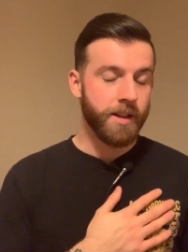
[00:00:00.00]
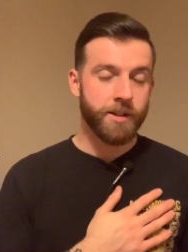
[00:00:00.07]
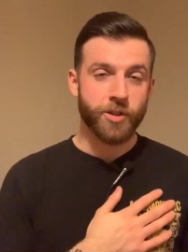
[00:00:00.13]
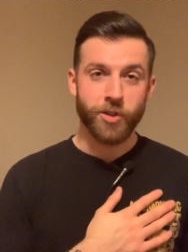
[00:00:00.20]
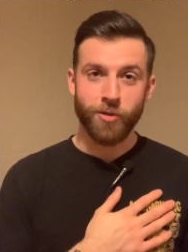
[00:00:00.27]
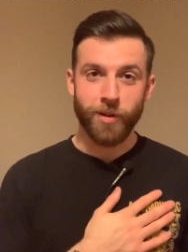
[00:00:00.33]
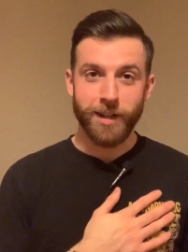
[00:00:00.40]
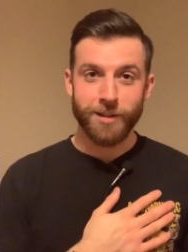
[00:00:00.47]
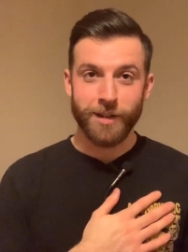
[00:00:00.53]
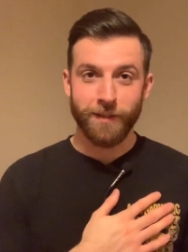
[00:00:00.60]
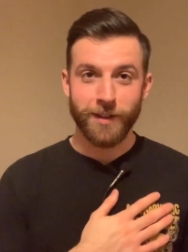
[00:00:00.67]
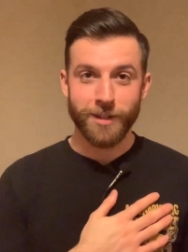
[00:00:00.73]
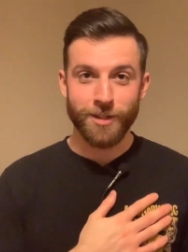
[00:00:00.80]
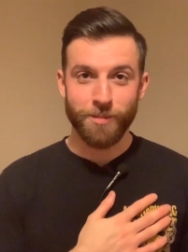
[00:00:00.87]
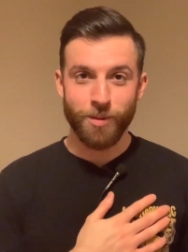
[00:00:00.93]
just great to have
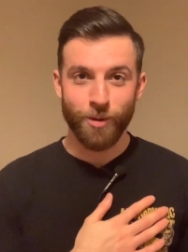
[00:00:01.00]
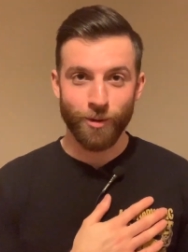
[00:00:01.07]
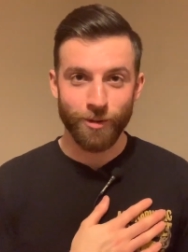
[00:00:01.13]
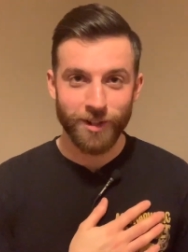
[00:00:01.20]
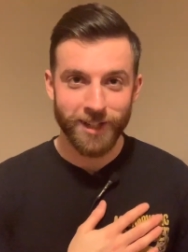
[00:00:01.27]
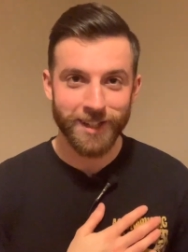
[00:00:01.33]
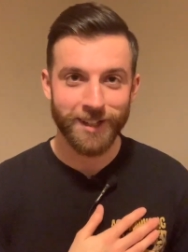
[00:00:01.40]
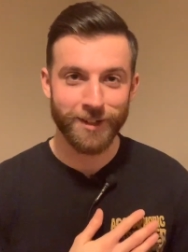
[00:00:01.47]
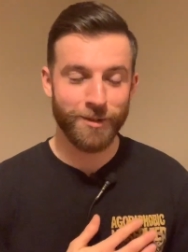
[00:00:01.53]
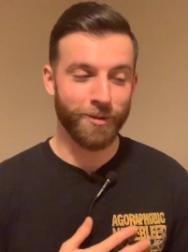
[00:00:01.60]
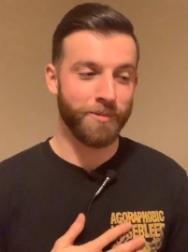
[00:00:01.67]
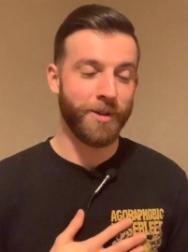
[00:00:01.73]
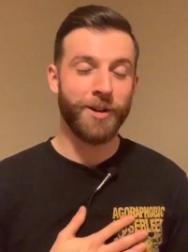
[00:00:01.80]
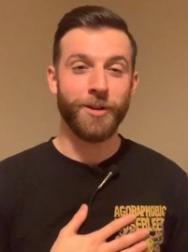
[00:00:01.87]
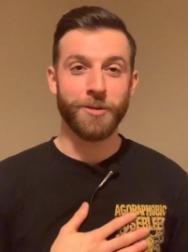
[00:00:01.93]
that support. God,
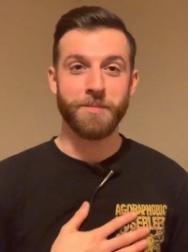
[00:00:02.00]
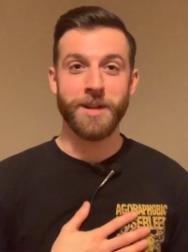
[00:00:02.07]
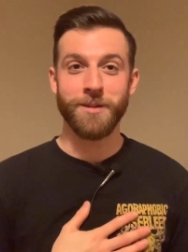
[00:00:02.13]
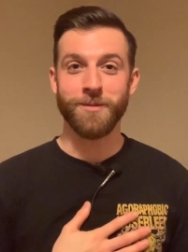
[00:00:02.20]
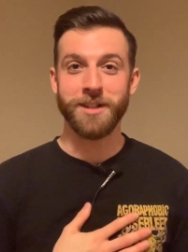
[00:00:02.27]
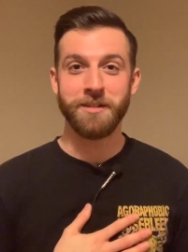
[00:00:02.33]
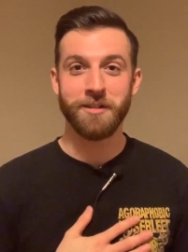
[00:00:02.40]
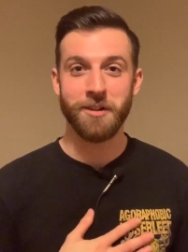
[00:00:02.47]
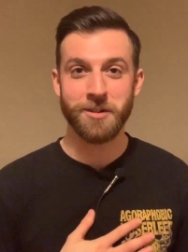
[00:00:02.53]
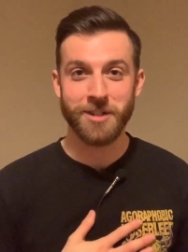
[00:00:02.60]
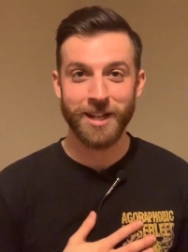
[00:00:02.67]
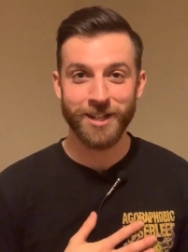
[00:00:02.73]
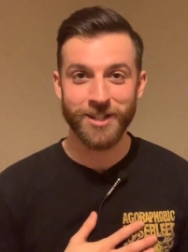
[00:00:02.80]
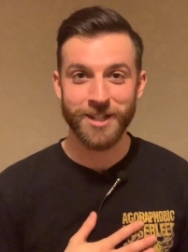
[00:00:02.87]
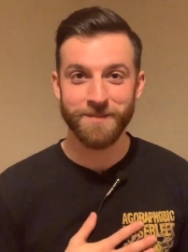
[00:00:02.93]
my heart's beating really fast
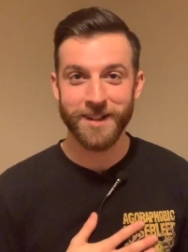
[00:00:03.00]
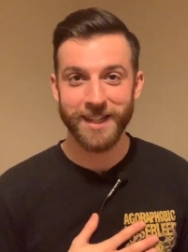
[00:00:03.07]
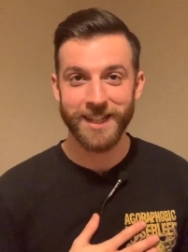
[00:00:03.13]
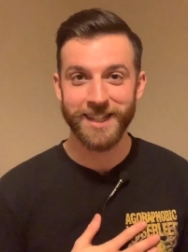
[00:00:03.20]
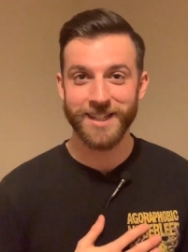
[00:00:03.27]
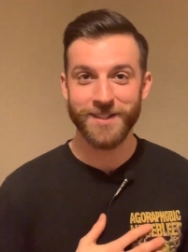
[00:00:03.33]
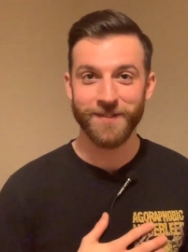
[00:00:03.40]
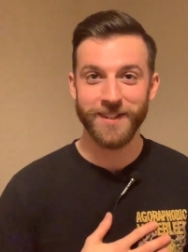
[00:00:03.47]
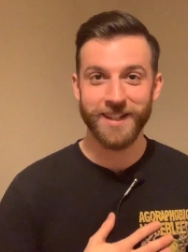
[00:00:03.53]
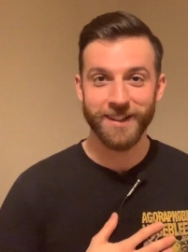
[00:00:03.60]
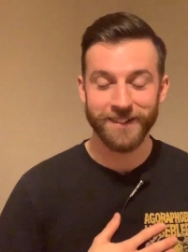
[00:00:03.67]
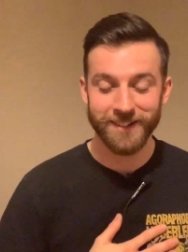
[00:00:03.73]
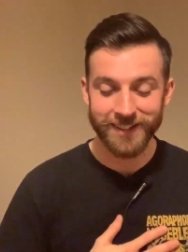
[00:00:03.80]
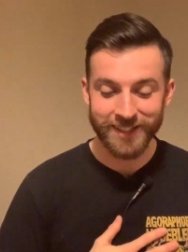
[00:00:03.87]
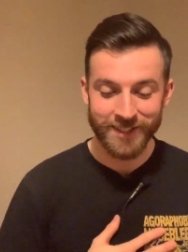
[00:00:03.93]
actually making this
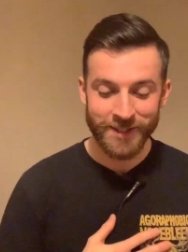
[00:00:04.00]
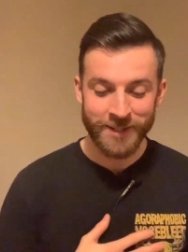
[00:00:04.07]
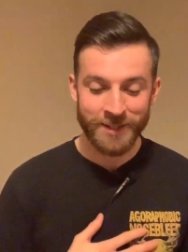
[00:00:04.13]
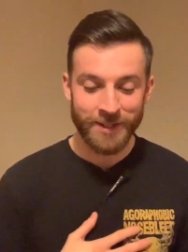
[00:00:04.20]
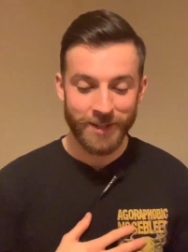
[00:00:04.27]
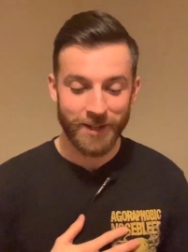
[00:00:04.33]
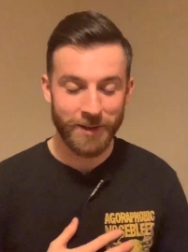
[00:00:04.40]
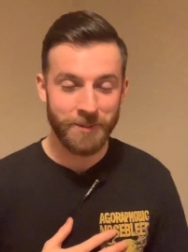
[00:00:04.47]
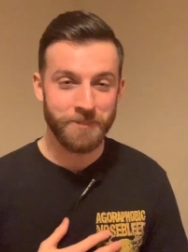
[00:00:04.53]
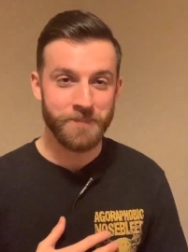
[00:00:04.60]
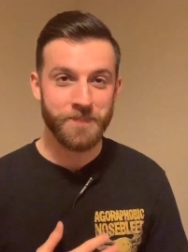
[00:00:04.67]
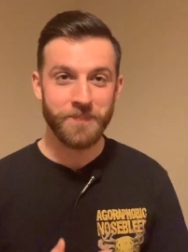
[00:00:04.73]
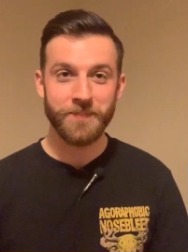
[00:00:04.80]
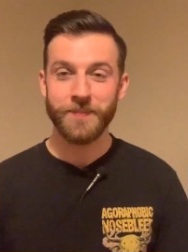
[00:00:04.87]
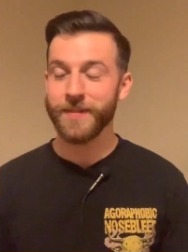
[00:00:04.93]
video. Um,
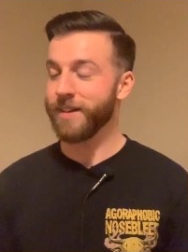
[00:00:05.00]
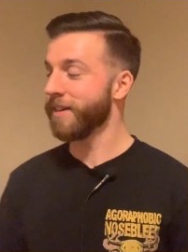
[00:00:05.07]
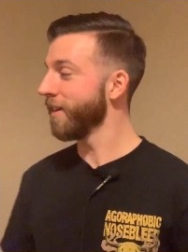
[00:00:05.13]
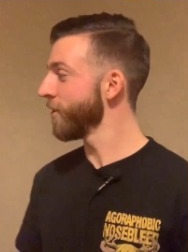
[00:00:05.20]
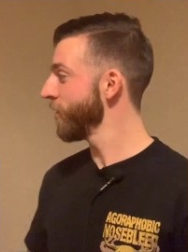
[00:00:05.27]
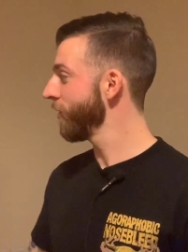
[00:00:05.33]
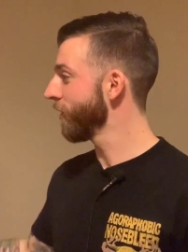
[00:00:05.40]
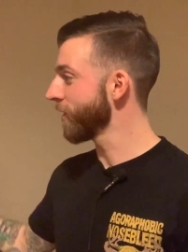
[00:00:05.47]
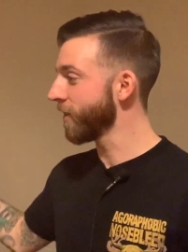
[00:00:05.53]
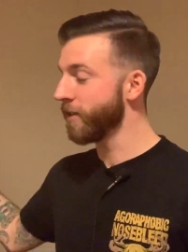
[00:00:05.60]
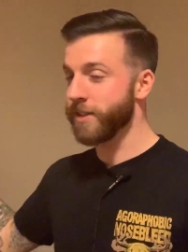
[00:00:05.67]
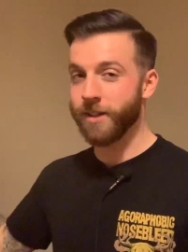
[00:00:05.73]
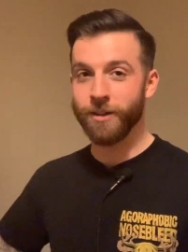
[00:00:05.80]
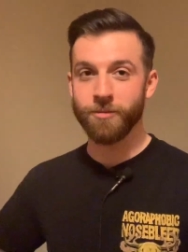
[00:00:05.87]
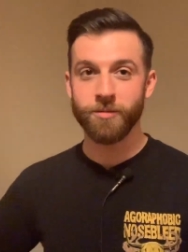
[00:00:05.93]
as you guys can
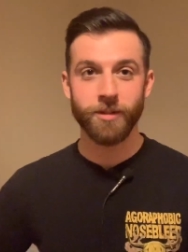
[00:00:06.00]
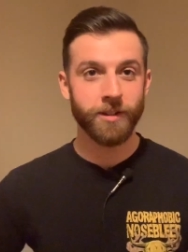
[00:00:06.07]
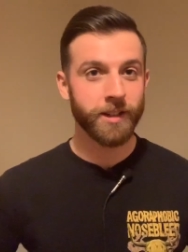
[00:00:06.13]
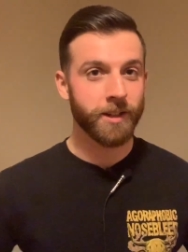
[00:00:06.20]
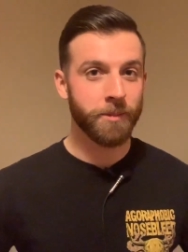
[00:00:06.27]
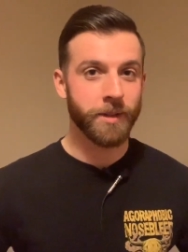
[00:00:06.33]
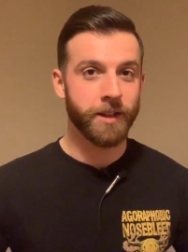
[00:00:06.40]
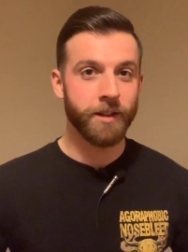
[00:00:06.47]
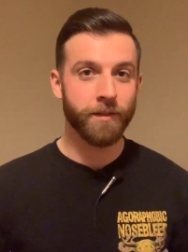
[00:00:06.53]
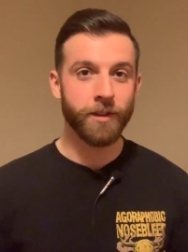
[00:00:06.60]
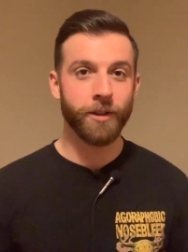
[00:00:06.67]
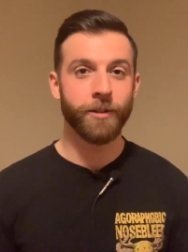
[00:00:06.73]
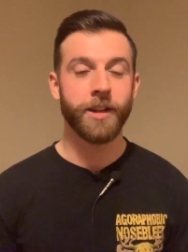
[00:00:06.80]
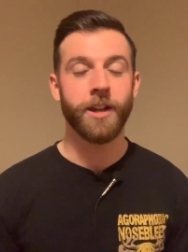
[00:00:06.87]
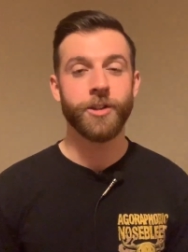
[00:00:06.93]
tell, like, I'm in another
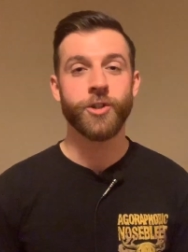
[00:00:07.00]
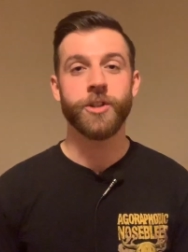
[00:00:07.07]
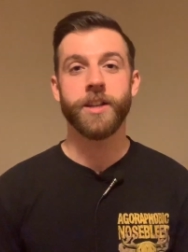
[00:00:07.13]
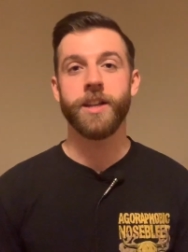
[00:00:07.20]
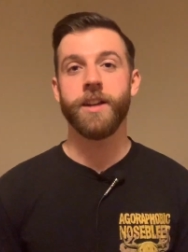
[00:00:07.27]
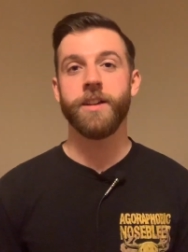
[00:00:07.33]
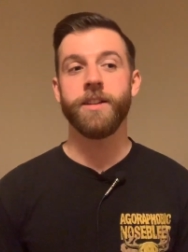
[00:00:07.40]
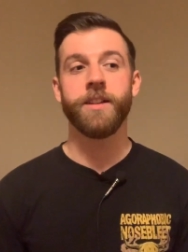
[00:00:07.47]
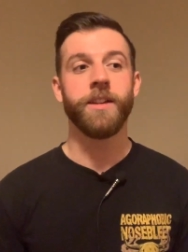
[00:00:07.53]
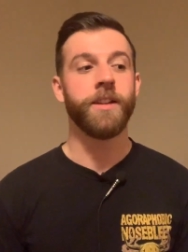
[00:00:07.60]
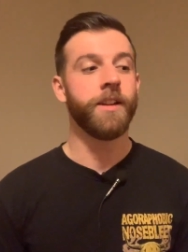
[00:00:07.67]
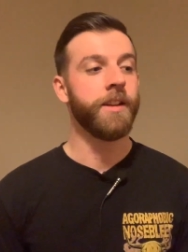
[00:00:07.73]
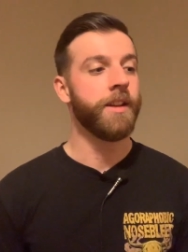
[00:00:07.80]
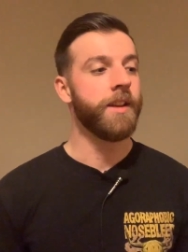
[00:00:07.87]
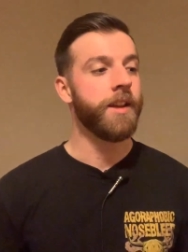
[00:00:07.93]
location again.
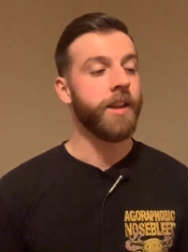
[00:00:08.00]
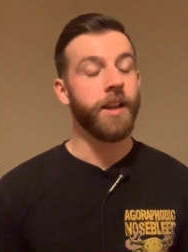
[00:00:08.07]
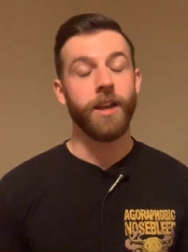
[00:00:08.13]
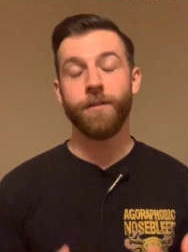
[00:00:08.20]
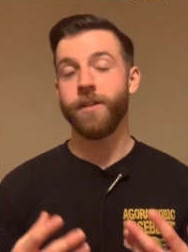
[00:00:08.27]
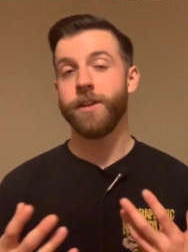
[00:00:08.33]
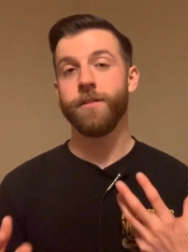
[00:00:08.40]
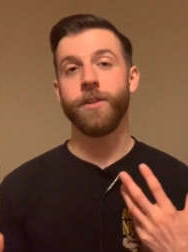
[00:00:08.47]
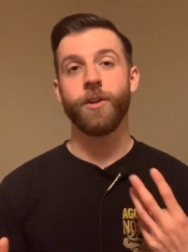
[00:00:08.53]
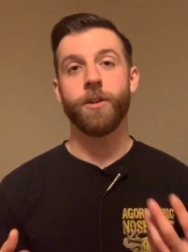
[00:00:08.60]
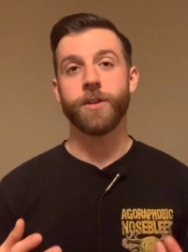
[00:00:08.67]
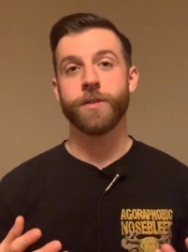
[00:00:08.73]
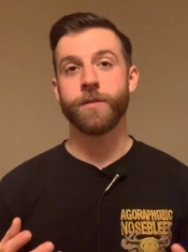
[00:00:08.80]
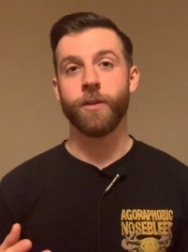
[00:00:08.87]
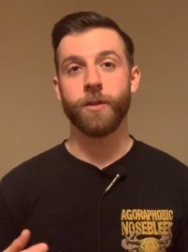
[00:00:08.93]
If any of you
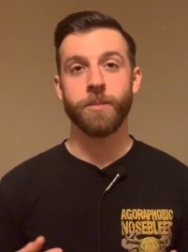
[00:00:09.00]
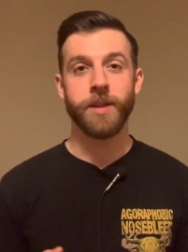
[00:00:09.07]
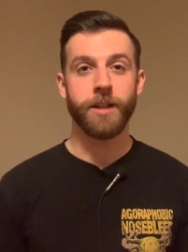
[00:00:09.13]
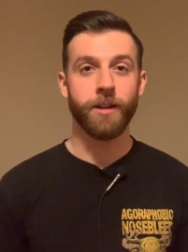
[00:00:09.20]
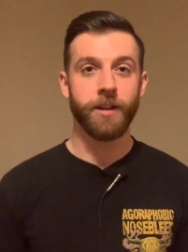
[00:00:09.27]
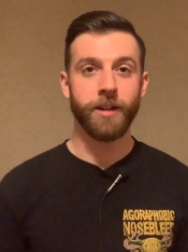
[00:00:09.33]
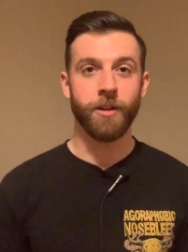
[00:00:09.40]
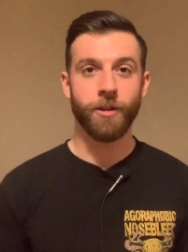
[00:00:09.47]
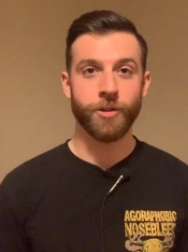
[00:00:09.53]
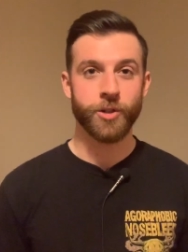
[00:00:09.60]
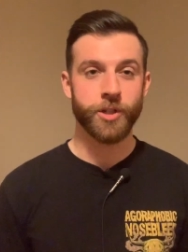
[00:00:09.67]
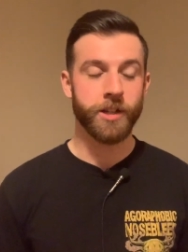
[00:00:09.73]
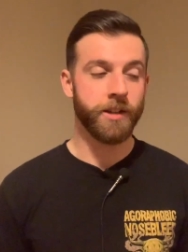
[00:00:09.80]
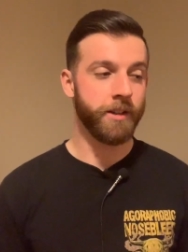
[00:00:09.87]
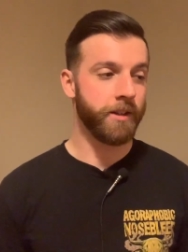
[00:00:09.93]
guys followed me early last
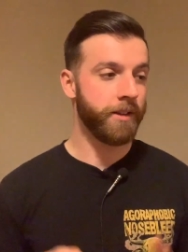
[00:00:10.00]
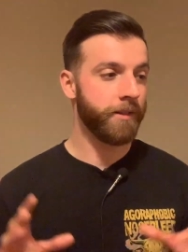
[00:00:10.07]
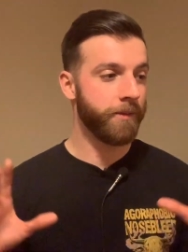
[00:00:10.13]
year,